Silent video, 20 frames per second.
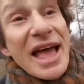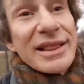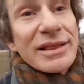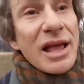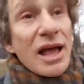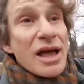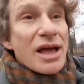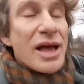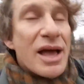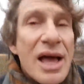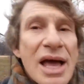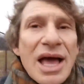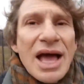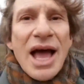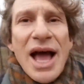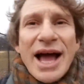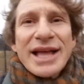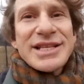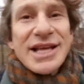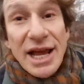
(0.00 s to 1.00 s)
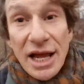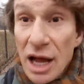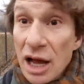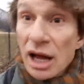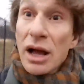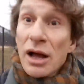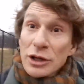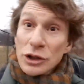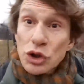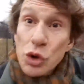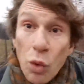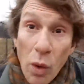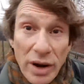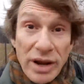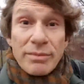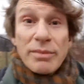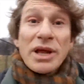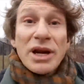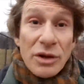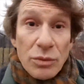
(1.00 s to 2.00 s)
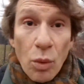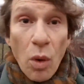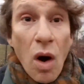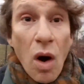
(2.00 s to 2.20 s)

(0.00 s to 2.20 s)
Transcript: then I take a 20-minute